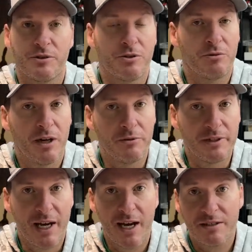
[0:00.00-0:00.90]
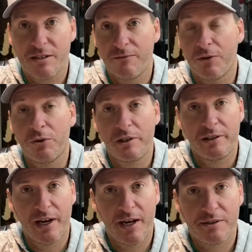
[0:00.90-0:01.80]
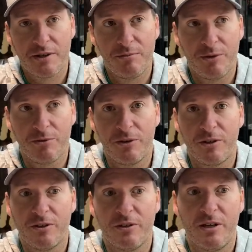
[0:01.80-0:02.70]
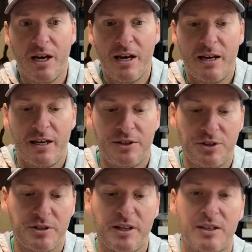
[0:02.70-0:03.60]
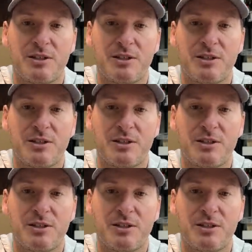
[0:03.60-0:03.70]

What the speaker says: So around docks, floating docks can be really good. It's just that